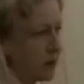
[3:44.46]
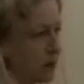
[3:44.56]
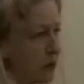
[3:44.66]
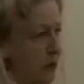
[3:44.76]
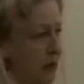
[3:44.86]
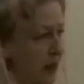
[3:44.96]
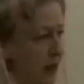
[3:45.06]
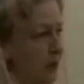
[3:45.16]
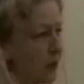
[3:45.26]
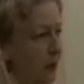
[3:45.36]
will be
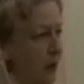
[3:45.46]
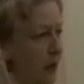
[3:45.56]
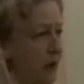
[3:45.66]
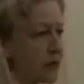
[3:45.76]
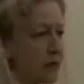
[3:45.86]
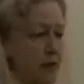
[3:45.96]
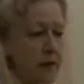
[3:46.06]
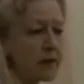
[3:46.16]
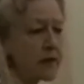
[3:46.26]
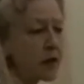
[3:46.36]
able to
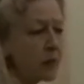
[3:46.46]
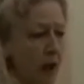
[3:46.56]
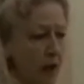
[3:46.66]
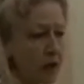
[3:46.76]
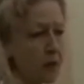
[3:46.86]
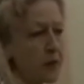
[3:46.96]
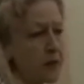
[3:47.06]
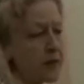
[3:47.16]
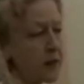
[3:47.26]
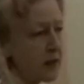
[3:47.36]
visit their
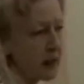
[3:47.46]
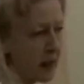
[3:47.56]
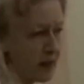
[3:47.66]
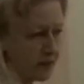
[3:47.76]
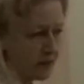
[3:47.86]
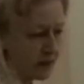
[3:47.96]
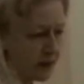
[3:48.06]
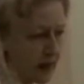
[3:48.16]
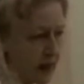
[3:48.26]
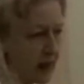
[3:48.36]
monuments in Haifa
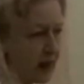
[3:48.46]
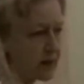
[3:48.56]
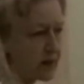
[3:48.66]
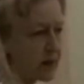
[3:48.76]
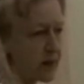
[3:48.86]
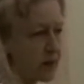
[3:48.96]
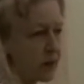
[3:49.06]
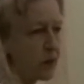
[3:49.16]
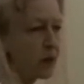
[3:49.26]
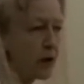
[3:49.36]
and see
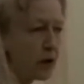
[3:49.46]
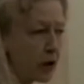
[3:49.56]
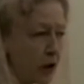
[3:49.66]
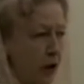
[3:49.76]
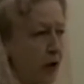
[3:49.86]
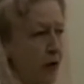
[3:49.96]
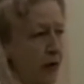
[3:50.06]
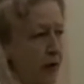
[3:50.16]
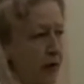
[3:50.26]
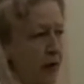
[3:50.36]
with what
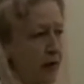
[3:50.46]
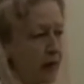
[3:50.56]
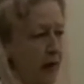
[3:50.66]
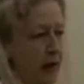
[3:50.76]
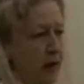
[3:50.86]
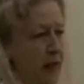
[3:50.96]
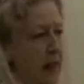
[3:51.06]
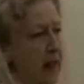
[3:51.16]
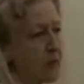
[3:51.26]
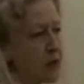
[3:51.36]
glory they finally
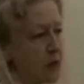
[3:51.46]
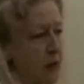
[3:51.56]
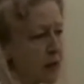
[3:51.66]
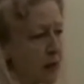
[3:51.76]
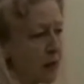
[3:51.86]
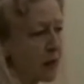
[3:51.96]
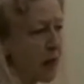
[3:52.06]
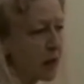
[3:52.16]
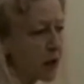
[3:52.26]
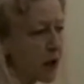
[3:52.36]
came to rest on
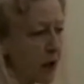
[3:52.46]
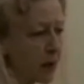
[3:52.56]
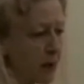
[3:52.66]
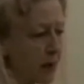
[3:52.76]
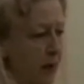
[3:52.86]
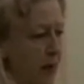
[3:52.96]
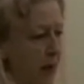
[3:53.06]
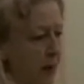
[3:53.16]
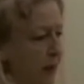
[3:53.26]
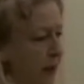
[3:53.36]
Mount Carmel.
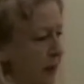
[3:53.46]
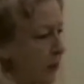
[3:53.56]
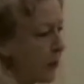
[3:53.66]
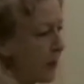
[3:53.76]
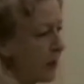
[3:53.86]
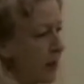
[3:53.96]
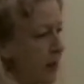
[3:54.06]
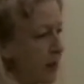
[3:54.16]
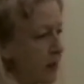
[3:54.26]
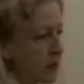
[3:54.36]
But when
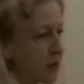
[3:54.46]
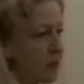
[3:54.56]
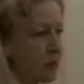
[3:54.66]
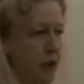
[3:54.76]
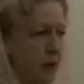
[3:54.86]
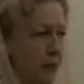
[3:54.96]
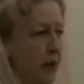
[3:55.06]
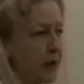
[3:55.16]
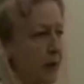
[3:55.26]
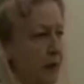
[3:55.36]
he exhumed their
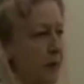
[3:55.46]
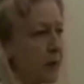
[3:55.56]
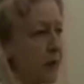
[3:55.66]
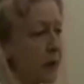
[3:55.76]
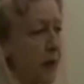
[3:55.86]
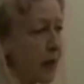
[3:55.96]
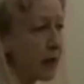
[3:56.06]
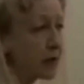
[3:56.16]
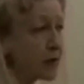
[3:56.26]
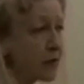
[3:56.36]
bodies
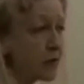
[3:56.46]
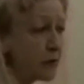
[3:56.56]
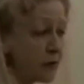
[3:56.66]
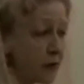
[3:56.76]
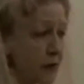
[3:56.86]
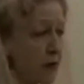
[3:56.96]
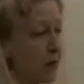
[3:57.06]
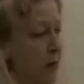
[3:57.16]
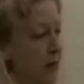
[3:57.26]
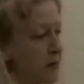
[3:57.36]
prior to removing
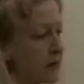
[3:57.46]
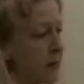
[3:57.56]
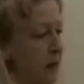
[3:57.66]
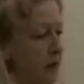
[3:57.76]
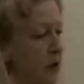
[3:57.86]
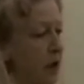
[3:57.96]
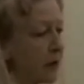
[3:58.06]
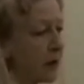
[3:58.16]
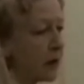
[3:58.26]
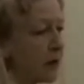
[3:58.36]
their remains to Mount
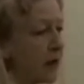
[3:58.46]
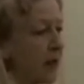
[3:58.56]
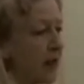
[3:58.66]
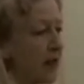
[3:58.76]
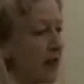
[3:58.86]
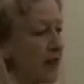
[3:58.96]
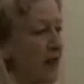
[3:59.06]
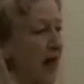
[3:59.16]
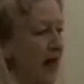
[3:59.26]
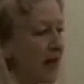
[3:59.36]
Carmel,
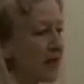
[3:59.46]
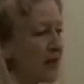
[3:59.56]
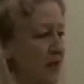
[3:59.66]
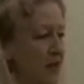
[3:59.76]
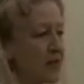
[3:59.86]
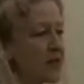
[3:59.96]
he had these